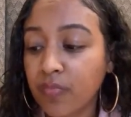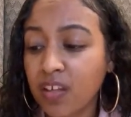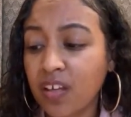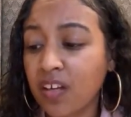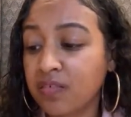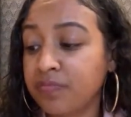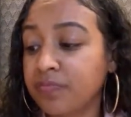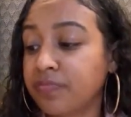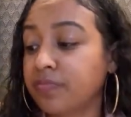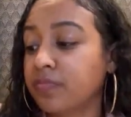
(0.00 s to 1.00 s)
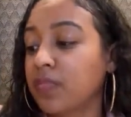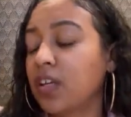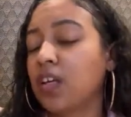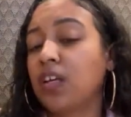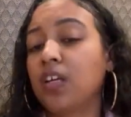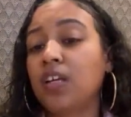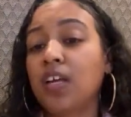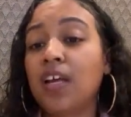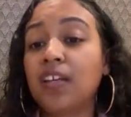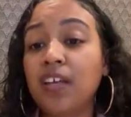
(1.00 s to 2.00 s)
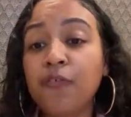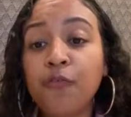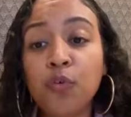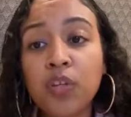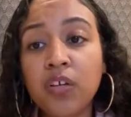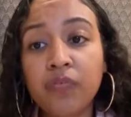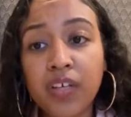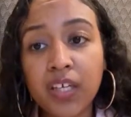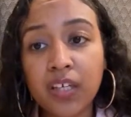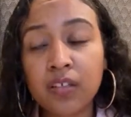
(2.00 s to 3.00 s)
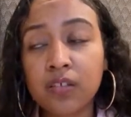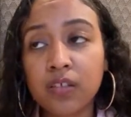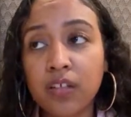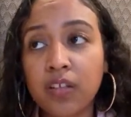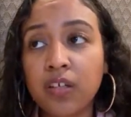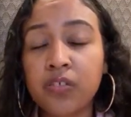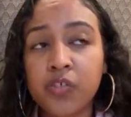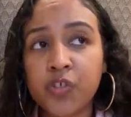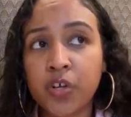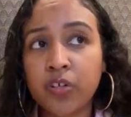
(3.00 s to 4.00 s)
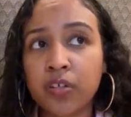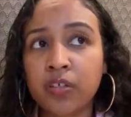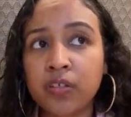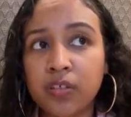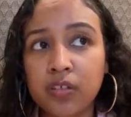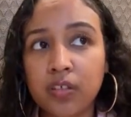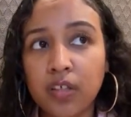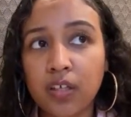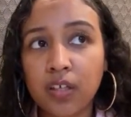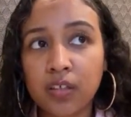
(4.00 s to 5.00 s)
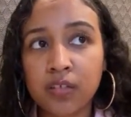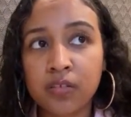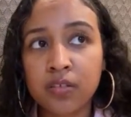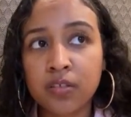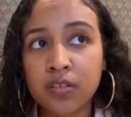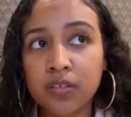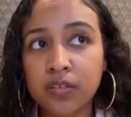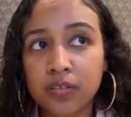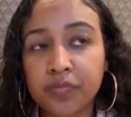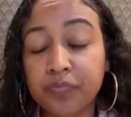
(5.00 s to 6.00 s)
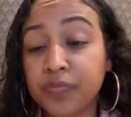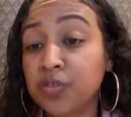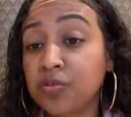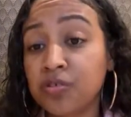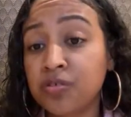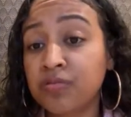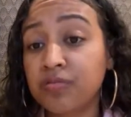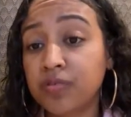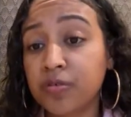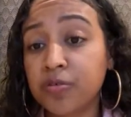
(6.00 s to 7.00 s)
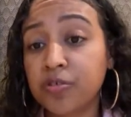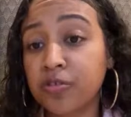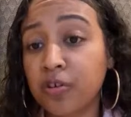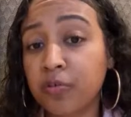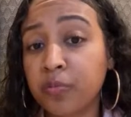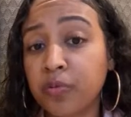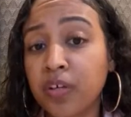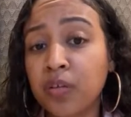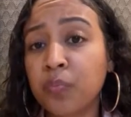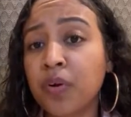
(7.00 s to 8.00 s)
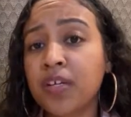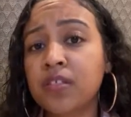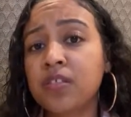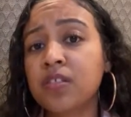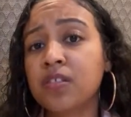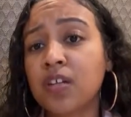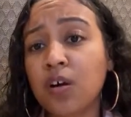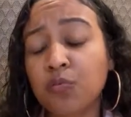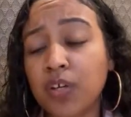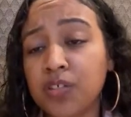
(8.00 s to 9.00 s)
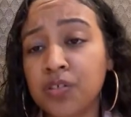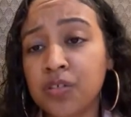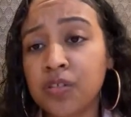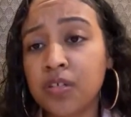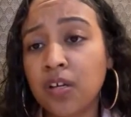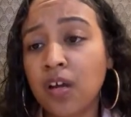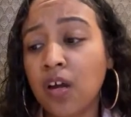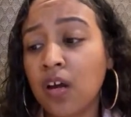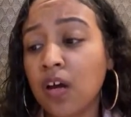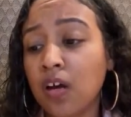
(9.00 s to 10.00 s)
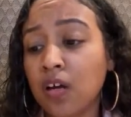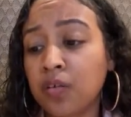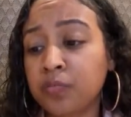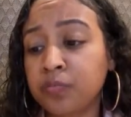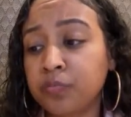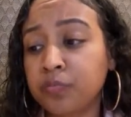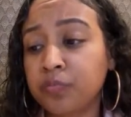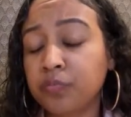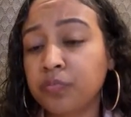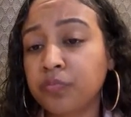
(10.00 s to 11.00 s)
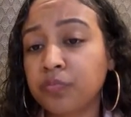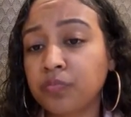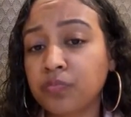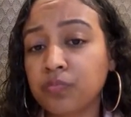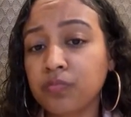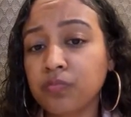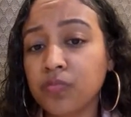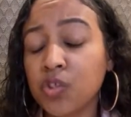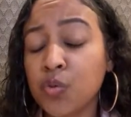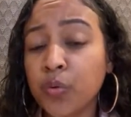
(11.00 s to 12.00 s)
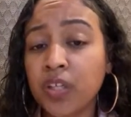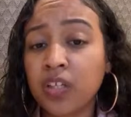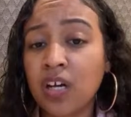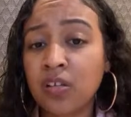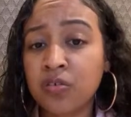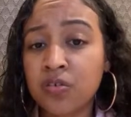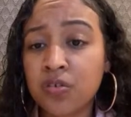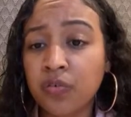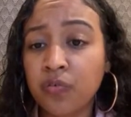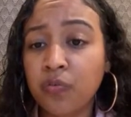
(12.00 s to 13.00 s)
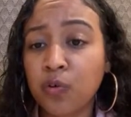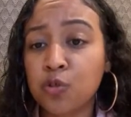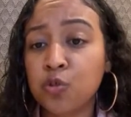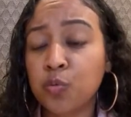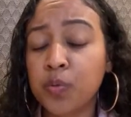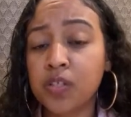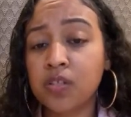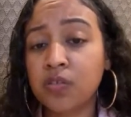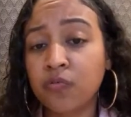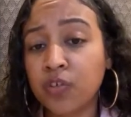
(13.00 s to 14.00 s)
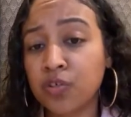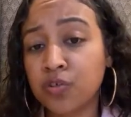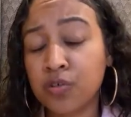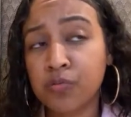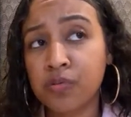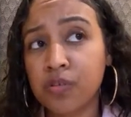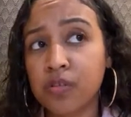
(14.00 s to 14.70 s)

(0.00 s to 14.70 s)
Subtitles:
yeah, and they fully vegan, and they're in Charlotte, and it was just horrible, and the prices is outrageous. Um, $20 for 2 pieces of French toast